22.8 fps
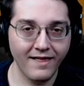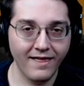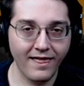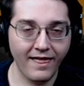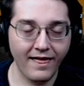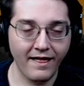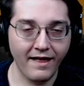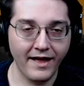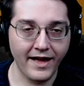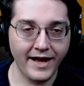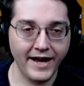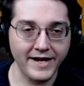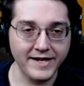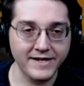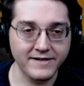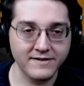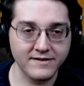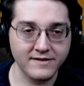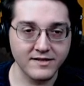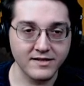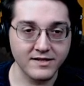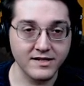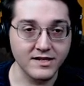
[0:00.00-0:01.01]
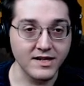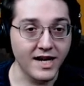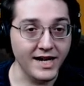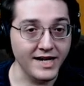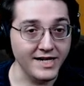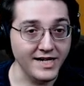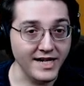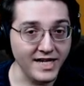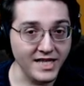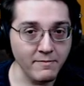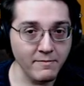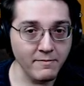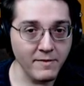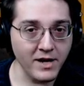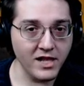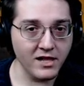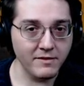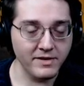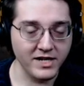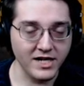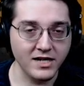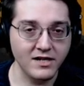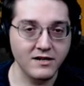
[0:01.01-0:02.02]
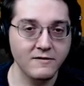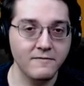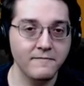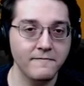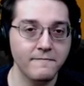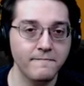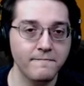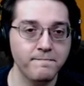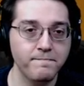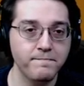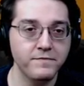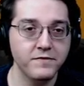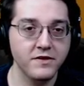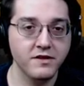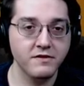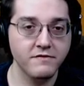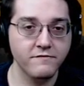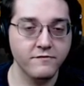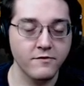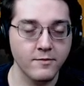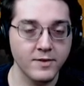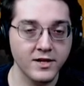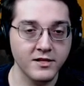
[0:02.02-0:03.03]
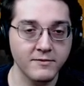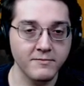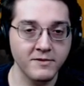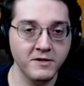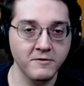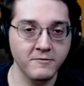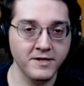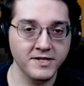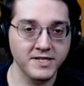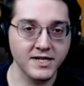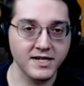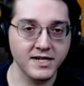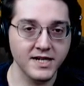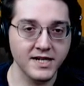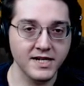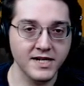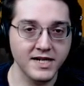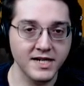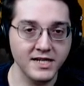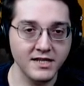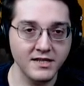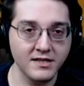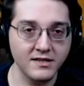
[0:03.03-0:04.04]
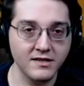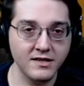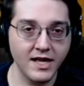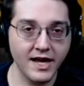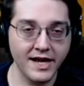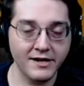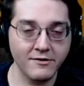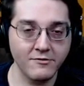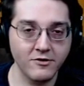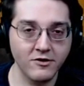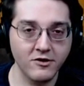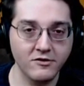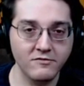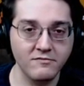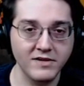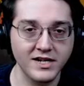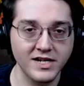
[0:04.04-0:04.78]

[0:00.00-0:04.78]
Uh, I I need the melamine for melamine resin. I need nichrome.